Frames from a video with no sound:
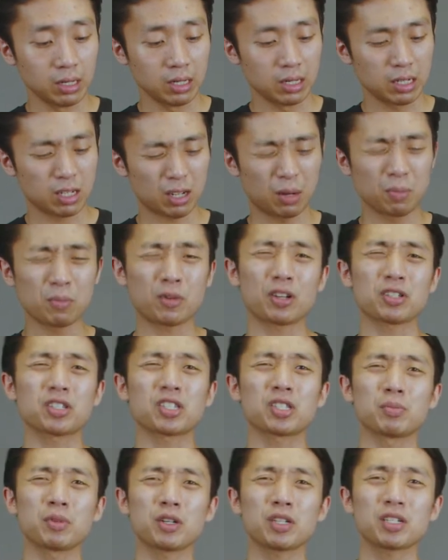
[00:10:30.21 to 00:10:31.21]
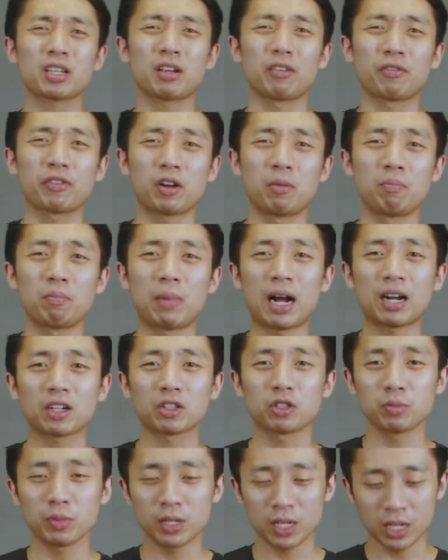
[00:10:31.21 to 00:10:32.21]
some customers have come back
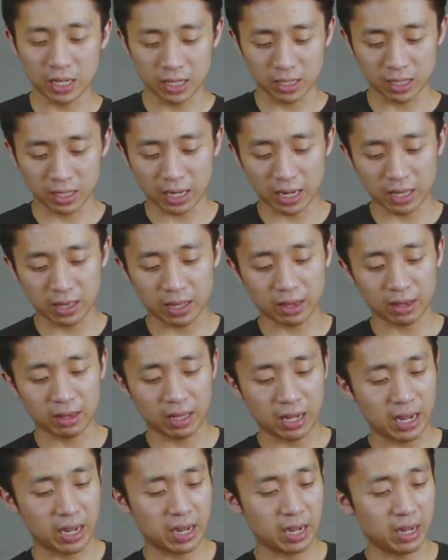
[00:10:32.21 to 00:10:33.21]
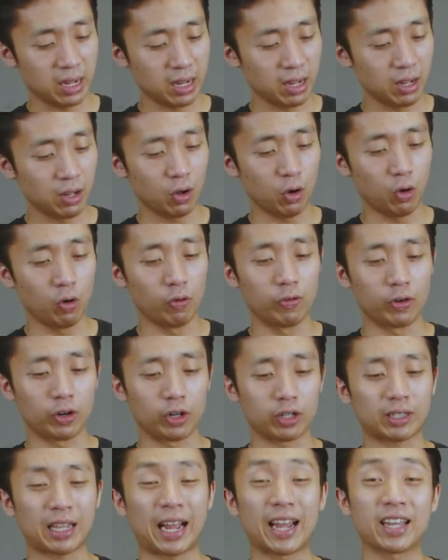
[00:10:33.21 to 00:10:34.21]
to me and say that they
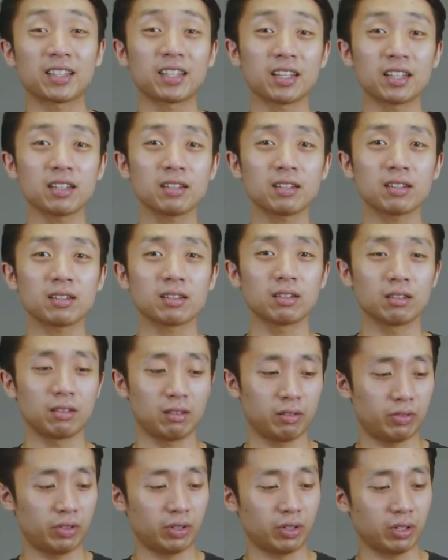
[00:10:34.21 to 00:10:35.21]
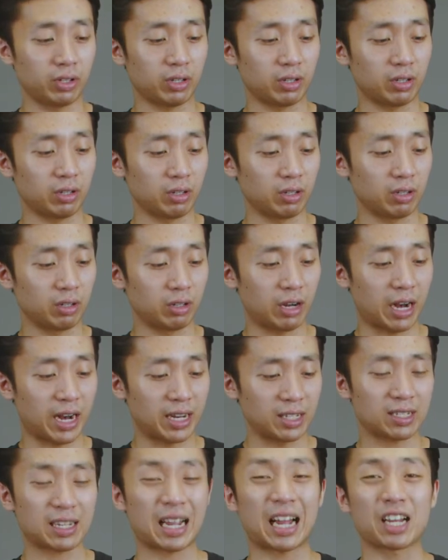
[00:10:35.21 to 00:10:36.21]
over tightened the
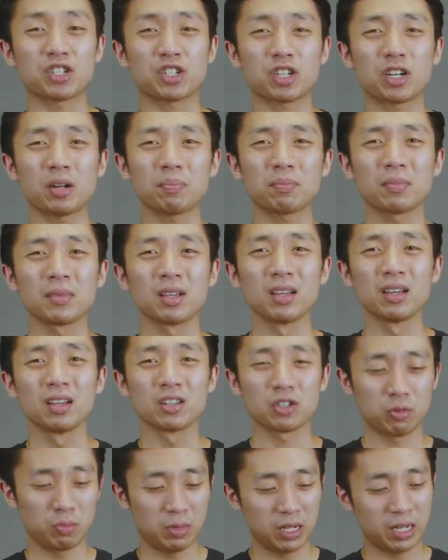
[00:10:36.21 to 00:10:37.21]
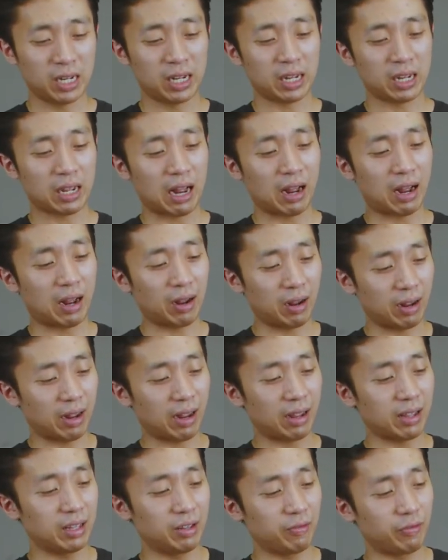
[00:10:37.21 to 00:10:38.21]
grind's catch cup. So meaning,
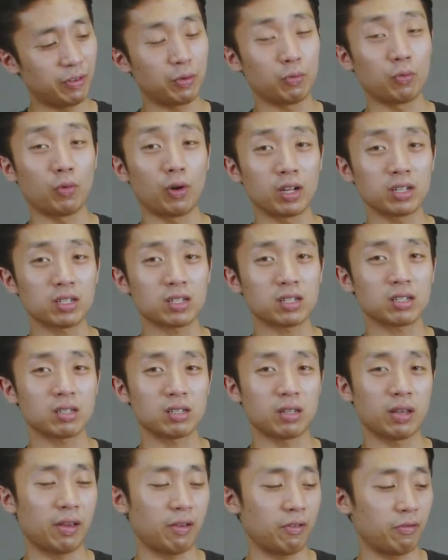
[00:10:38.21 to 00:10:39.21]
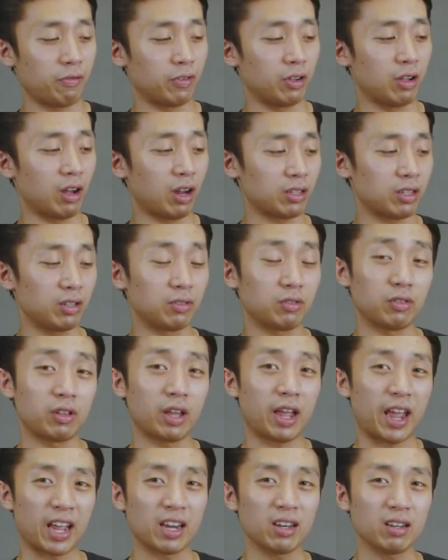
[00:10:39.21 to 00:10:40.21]
even once they've gotten to
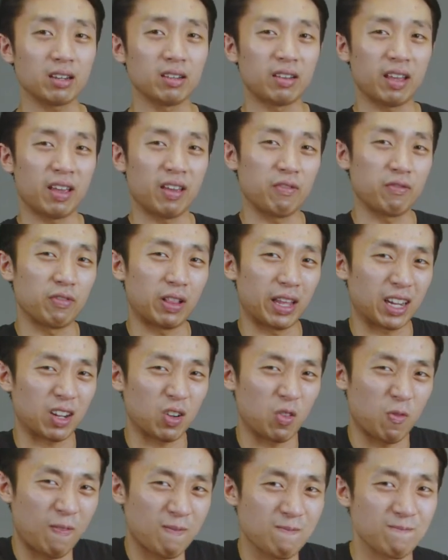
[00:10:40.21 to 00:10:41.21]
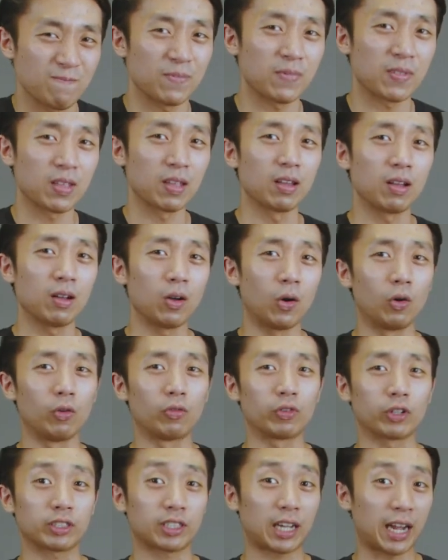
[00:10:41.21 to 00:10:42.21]
the end, they've like
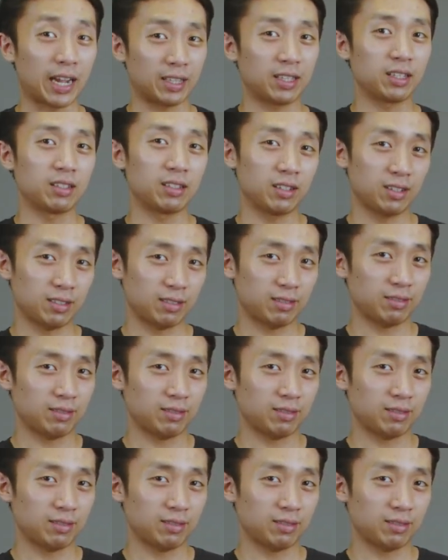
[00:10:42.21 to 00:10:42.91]
over tightened it,